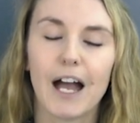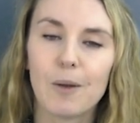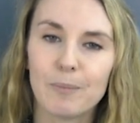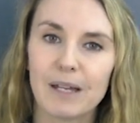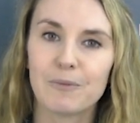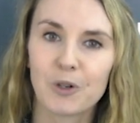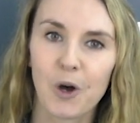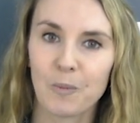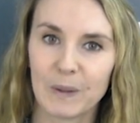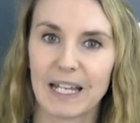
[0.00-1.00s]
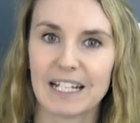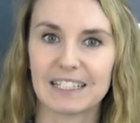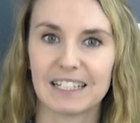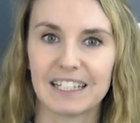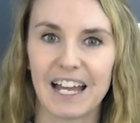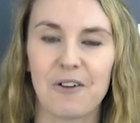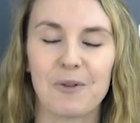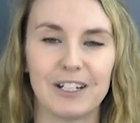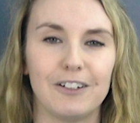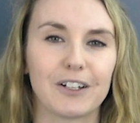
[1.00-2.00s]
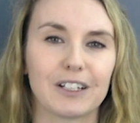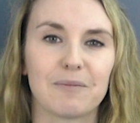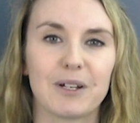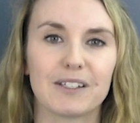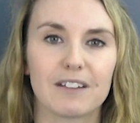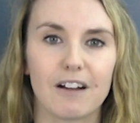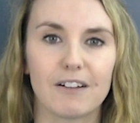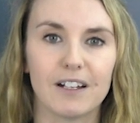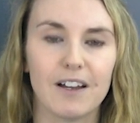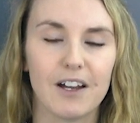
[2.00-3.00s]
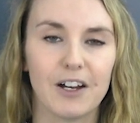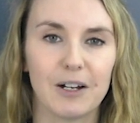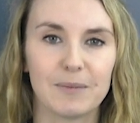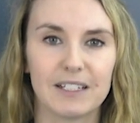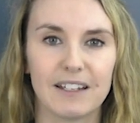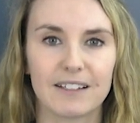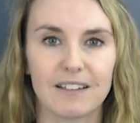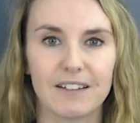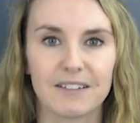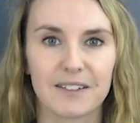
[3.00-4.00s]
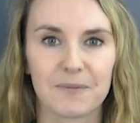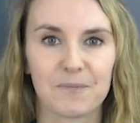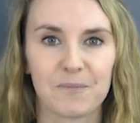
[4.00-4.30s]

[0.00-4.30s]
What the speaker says: a bit more complicated than that when you look at the most current up-to-date science.